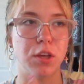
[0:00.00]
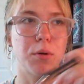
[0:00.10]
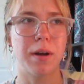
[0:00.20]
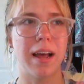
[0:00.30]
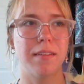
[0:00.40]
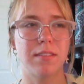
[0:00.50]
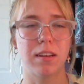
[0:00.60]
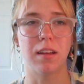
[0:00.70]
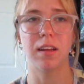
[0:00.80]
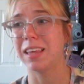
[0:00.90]
You don't have
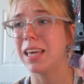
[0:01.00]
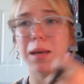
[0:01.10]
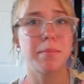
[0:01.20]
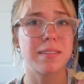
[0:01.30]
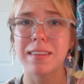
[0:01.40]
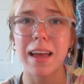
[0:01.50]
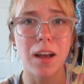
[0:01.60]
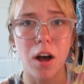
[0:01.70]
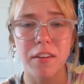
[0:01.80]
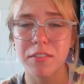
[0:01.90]
to keep
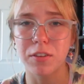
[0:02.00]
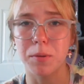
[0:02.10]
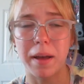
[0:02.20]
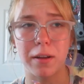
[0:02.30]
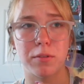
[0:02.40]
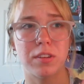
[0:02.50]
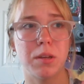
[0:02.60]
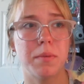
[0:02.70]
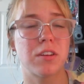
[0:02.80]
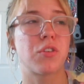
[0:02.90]
staying off of your bad
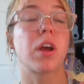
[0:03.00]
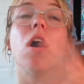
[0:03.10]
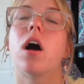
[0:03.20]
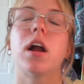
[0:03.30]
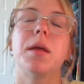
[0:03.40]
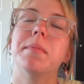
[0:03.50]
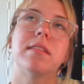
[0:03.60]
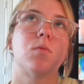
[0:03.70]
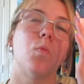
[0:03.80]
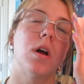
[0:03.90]
routine because you're like, oh, I already
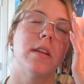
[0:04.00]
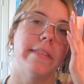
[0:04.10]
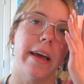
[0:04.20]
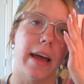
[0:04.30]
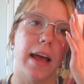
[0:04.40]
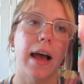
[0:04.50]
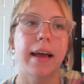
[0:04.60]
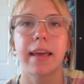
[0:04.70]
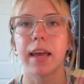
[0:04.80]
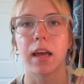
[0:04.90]
missed one day, I
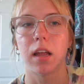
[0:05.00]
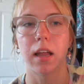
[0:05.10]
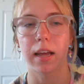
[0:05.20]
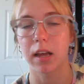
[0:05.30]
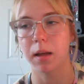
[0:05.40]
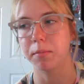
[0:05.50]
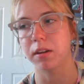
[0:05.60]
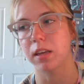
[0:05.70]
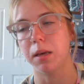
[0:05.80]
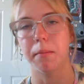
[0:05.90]
can't, like I
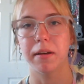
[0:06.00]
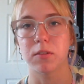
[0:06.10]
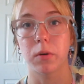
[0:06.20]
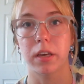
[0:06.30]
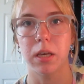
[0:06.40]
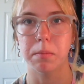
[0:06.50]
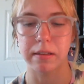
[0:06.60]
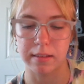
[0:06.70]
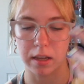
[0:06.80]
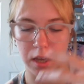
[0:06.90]
might as well keep
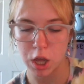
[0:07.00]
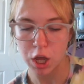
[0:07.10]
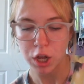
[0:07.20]
missing.